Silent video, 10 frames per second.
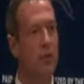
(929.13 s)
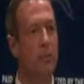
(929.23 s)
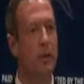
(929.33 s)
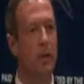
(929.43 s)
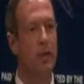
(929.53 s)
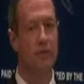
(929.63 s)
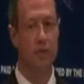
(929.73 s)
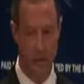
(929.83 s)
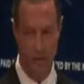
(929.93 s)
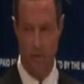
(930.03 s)
of you believe
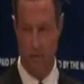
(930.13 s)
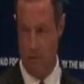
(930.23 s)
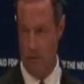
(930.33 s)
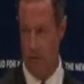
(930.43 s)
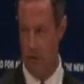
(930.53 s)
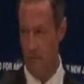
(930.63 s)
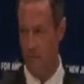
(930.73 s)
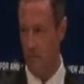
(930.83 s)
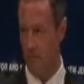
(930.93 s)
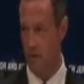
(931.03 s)
just as firmly
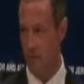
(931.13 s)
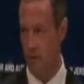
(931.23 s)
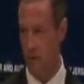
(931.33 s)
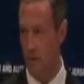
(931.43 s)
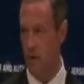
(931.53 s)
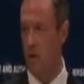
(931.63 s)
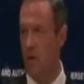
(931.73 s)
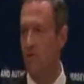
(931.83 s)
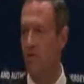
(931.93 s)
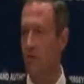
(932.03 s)
that
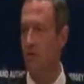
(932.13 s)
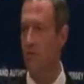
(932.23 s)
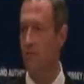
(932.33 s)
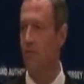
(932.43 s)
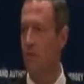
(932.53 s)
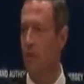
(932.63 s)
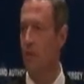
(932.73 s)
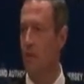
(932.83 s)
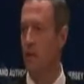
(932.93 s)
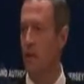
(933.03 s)
your children
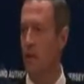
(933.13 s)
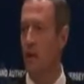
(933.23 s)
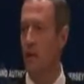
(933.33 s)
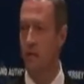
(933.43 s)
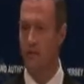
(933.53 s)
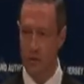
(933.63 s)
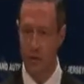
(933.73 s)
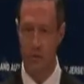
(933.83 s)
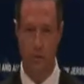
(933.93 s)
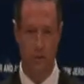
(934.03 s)
and your
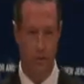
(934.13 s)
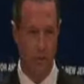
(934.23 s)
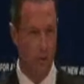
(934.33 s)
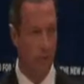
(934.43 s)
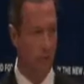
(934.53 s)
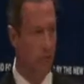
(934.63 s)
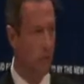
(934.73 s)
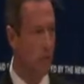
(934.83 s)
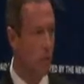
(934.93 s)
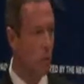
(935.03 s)
children's children
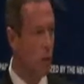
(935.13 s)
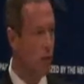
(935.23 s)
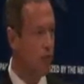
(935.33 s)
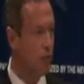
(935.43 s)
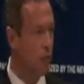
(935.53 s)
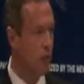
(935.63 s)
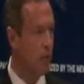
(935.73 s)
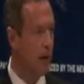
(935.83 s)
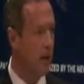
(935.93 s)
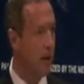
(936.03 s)
will enjoy a
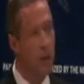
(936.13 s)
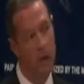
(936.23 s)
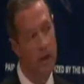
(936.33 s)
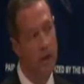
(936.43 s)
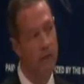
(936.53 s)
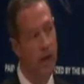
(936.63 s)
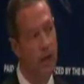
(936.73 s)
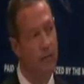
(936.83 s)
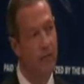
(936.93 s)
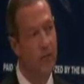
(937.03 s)
better quality of
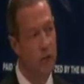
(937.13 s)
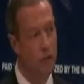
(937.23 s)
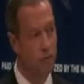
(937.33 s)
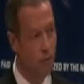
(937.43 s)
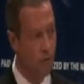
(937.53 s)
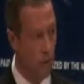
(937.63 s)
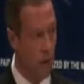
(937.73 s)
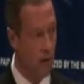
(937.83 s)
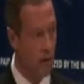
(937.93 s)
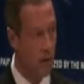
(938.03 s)
life than you've
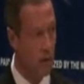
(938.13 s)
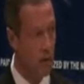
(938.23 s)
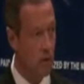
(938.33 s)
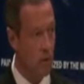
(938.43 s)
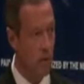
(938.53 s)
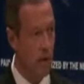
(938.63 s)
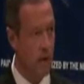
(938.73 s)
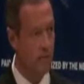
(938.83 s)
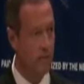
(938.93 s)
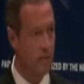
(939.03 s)
enjoyed?
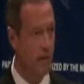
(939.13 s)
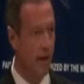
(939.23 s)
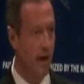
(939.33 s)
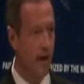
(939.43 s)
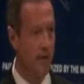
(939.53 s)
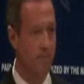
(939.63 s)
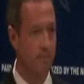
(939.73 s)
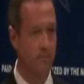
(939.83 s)
Raise your hand.